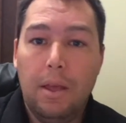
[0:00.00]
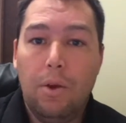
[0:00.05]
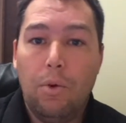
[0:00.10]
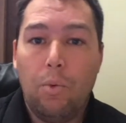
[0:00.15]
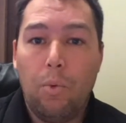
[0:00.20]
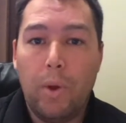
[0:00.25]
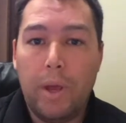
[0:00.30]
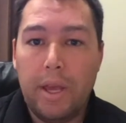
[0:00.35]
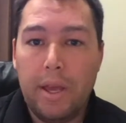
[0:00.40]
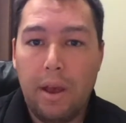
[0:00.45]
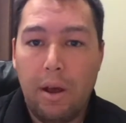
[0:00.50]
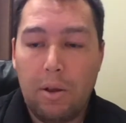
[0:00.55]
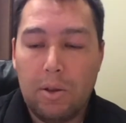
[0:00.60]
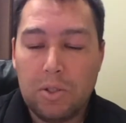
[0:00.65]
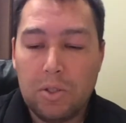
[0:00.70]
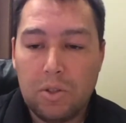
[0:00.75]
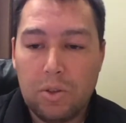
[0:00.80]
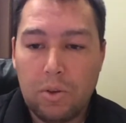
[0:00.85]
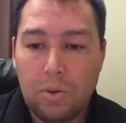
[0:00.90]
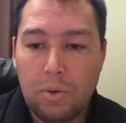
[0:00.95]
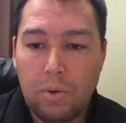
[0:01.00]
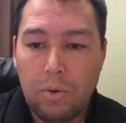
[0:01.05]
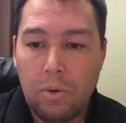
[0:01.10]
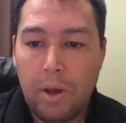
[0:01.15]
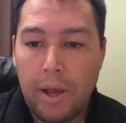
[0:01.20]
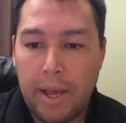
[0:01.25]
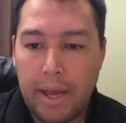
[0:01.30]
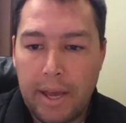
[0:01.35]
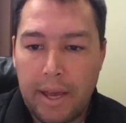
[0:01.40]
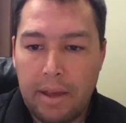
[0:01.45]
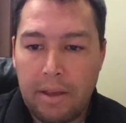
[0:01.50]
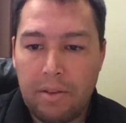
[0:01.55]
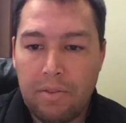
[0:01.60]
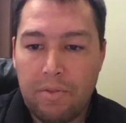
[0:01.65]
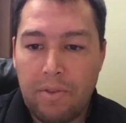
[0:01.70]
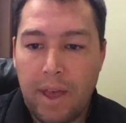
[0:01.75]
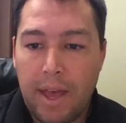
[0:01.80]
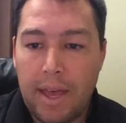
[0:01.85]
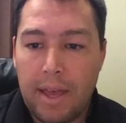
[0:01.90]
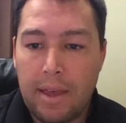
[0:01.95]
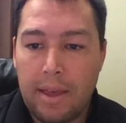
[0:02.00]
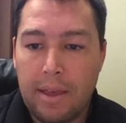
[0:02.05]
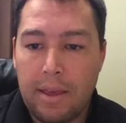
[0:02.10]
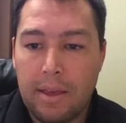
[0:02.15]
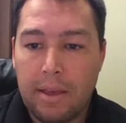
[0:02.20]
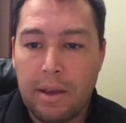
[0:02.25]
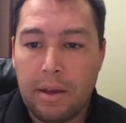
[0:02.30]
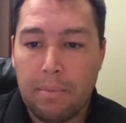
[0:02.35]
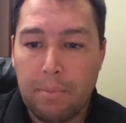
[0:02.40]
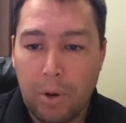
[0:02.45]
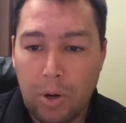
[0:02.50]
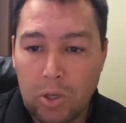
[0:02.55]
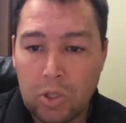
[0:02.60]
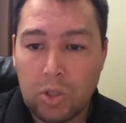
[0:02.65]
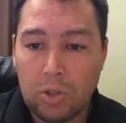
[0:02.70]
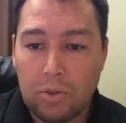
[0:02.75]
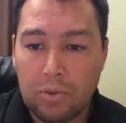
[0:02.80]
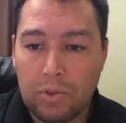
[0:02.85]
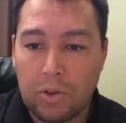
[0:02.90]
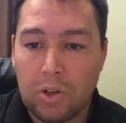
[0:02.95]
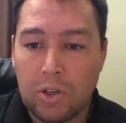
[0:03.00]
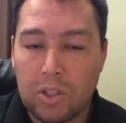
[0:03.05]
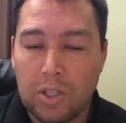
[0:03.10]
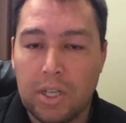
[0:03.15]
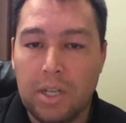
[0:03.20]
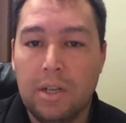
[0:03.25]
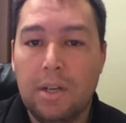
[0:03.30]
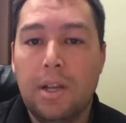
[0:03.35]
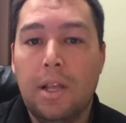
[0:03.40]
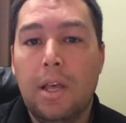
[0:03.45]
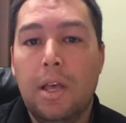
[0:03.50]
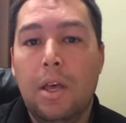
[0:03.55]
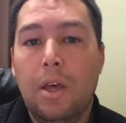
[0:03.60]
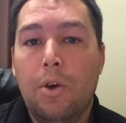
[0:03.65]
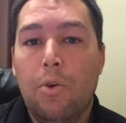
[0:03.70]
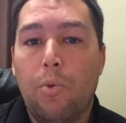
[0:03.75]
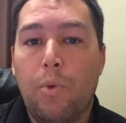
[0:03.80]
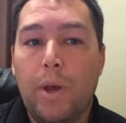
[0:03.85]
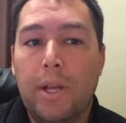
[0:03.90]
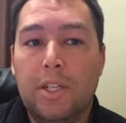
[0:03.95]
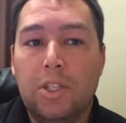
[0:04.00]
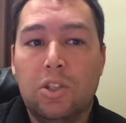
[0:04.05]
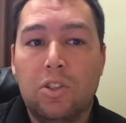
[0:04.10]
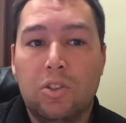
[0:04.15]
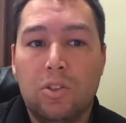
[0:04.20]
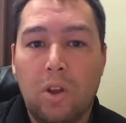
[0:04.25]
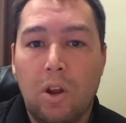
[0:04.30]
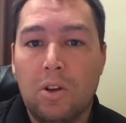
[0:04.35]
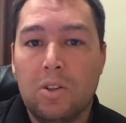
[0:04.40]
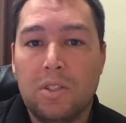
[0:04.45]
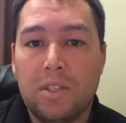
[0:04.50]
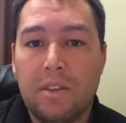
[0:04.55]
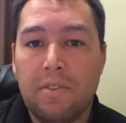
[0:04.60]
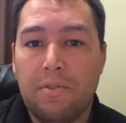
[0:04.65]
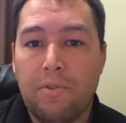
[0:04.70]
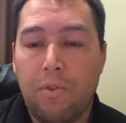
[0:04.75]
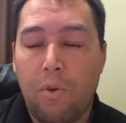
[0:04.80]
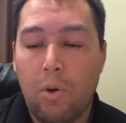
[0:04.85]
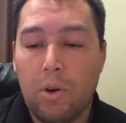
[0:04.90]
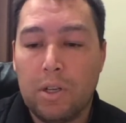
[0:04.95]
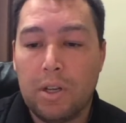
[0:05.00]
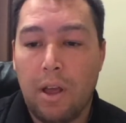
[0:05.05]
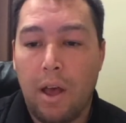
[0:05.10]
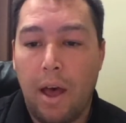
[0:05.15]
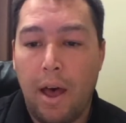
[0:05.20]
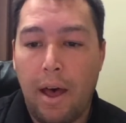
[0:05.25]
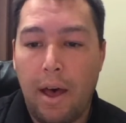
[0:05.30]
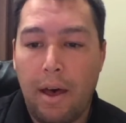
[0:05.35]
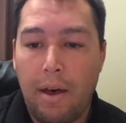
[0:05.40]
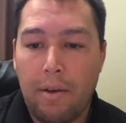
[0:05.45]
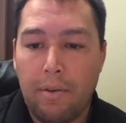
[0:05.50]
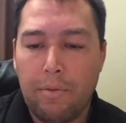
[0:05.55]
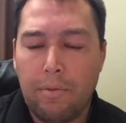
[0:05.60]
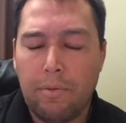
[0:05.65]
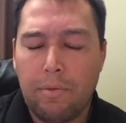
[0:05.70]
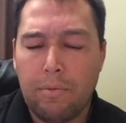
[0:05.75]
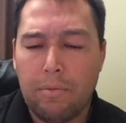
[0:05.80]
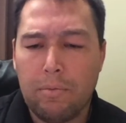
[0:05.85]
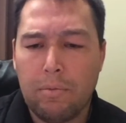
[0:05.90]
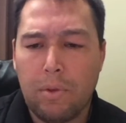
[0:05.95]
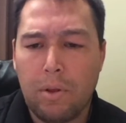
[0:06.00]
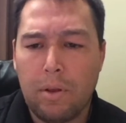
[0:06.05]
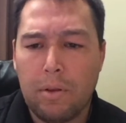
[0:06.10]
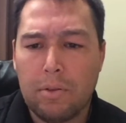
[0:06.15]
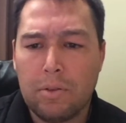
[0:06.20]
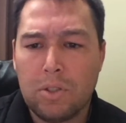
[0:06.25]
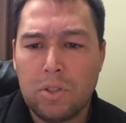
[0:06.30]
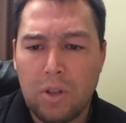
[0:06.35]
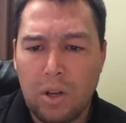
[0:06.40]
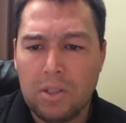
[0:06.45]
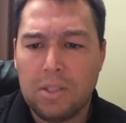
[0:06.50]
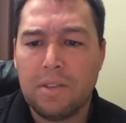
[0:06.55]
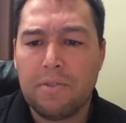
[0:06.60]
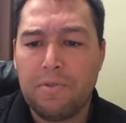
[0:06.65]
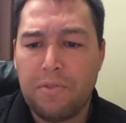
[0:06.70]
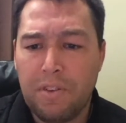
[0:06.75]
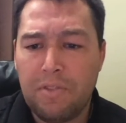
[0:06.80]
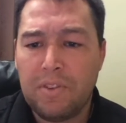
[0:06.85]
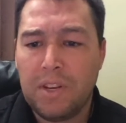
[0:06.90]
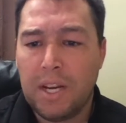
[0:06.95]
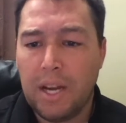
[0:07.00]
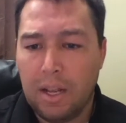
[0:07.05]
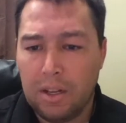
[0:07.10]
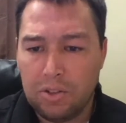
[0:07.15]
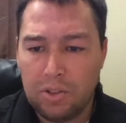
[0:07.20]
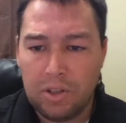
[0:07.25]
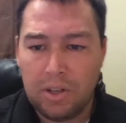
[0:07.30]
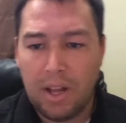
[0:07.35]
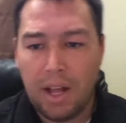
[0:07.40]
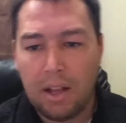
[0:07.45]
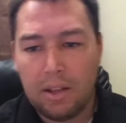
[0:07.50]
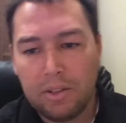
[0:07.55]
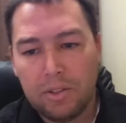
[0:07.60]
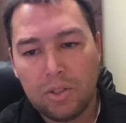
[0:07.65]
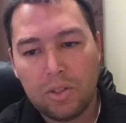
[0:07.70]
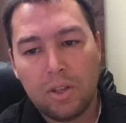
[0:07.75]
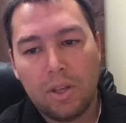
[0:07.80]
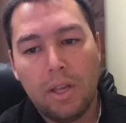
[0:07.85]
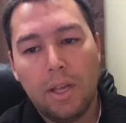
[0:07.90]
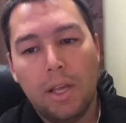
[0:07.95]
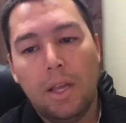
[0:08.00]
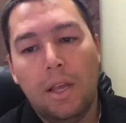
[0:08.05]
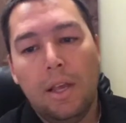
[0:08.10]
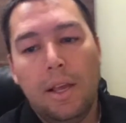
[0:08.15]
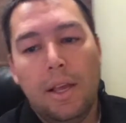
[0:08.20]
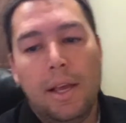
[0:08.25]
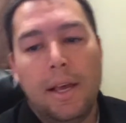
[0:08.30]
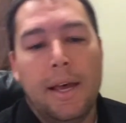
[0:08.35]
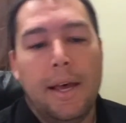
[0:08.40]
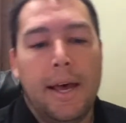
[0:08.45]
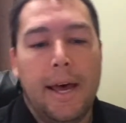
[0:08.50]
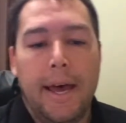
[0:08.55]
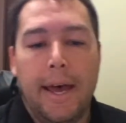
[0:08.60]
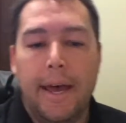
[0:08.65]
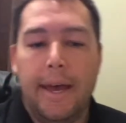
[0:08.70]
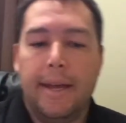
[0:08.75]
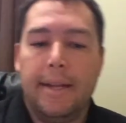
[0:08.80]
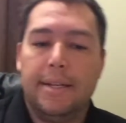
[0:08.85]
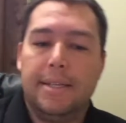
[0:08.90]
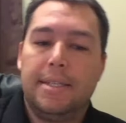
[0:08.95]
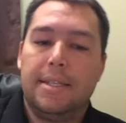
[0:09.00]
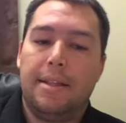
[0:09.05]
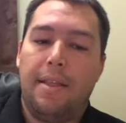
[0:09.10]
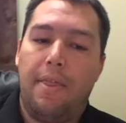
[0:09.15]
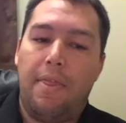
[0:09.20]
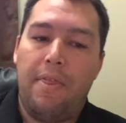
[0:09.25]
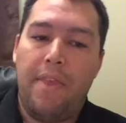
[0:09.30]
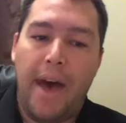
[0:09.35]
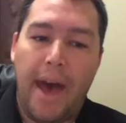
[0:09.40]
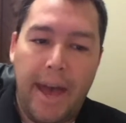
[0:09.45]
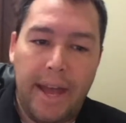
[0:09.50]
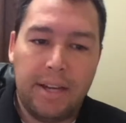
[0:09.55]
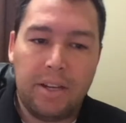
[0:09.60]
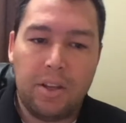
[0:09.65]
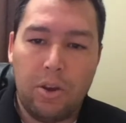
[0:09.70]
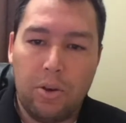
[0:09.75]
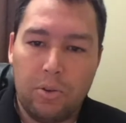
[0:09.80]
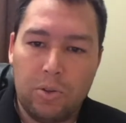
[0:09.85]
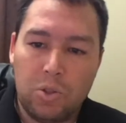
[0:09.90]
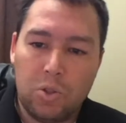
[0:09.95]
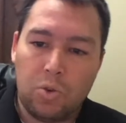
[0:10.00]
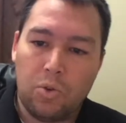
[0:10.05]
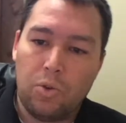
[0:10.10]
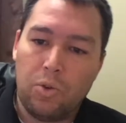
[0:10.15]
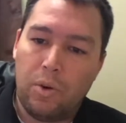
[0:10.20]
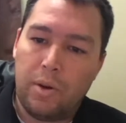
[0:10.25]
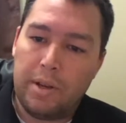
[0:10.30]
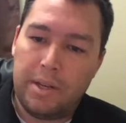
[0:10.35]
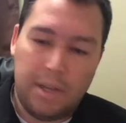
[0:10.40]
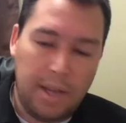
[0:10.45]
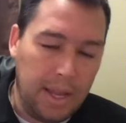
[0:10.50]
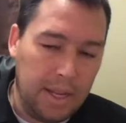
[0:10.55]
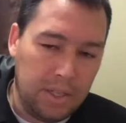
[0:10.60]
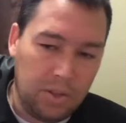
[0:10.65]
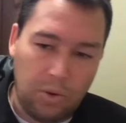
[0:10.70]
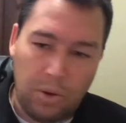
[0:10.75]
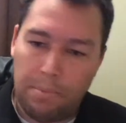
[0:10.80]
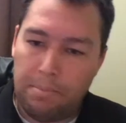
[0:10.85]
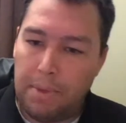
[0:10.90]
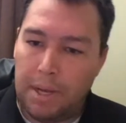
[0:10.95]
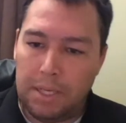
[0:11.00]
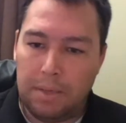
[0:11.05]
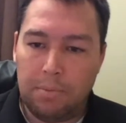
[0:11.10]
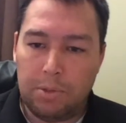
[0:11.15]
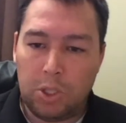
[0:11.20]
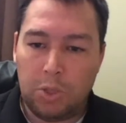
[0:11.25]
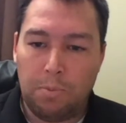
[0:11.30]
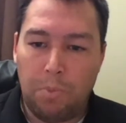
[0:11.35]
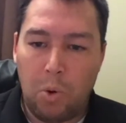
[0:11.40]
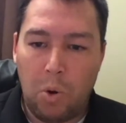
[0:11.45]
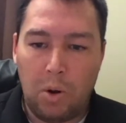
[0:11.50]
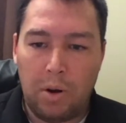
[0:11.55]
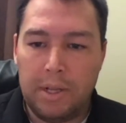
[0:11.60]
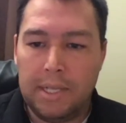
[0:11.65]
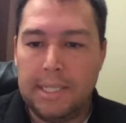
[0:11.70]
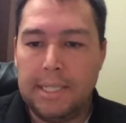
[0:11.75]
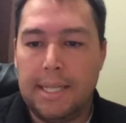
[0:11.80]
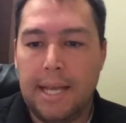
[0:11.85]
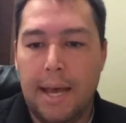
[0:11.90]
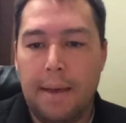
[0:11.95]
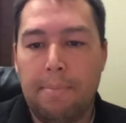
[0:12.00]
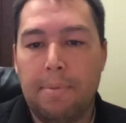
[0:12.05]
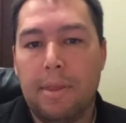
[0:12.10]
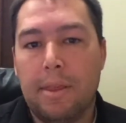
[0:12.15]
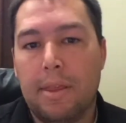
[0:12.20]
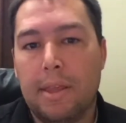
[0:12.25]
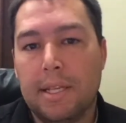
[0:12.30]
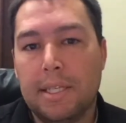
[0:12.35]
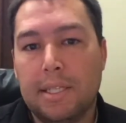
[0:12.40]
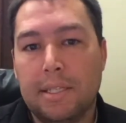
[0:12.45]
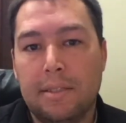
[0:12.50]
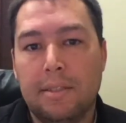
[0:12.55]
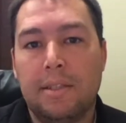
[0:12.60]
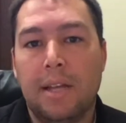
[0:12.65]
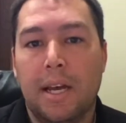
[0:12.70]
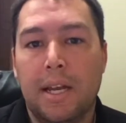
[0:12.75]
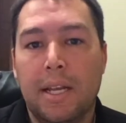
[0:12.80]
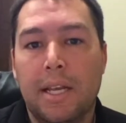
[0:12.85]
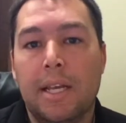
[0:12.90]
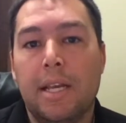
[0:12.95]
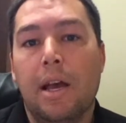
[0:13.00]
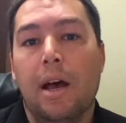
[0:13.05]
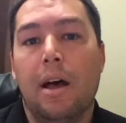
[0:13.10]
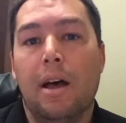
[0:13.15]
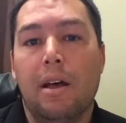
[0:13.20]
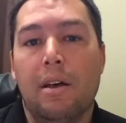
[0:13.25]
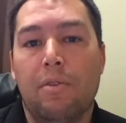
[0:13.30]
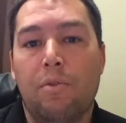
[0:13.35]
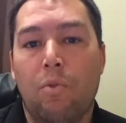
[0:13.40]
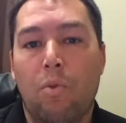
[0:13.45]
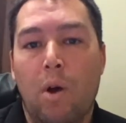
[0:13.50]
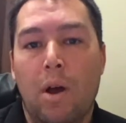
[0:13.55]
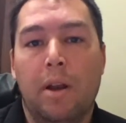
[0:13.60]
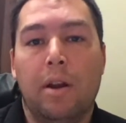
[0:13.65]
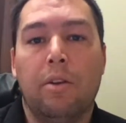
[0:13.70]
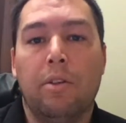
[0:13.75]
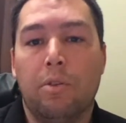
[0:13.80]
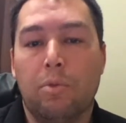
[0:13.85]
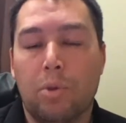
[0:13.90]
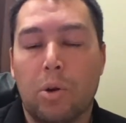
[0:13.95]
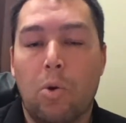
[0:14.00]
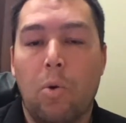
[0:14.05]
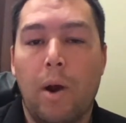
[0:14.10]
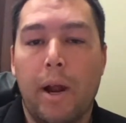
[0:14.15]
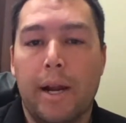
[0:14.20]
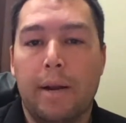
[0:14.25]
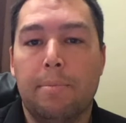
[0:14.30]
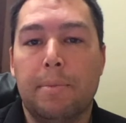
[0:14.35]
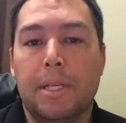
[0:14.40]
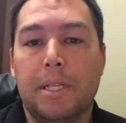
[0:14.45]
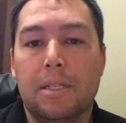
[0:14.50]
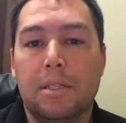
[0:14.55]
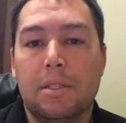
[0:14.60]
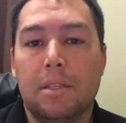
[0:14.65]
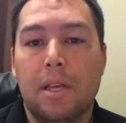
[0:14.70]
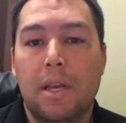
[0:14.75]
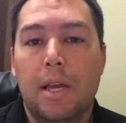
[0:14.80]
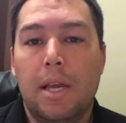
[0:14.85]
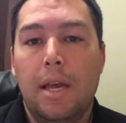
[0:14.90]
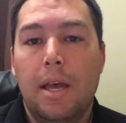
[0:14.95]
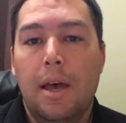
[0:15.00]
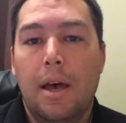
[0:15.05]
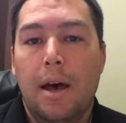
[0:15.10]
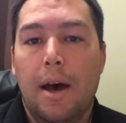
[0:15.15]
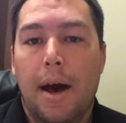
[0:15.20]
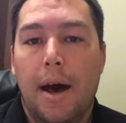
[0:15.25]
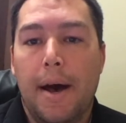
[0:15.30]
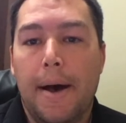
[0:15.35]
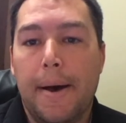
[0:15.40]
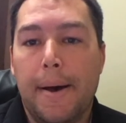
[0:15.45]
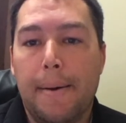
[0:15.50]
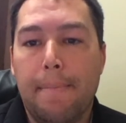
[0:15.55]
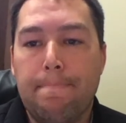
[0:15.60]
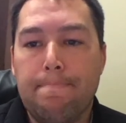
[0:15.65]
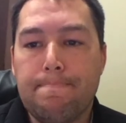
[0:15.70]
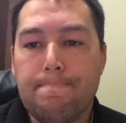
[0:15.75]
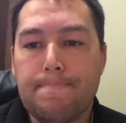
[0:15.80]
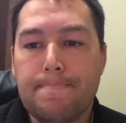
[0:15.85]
We also have a commercial version which starts at $1,500, and that goes through into a much more in-depth study of what are the requirements and